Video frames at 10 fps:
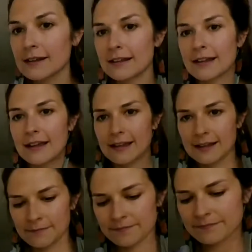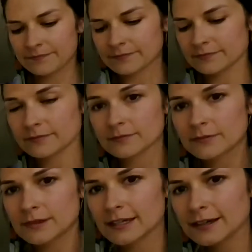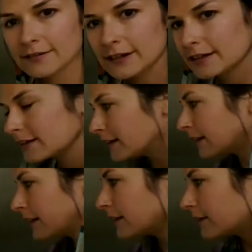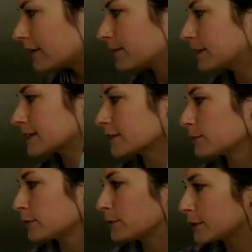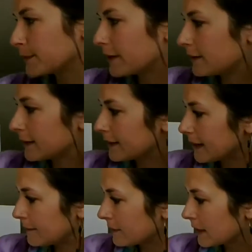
Okay. I have a oh, miss little blue spot. Look at that.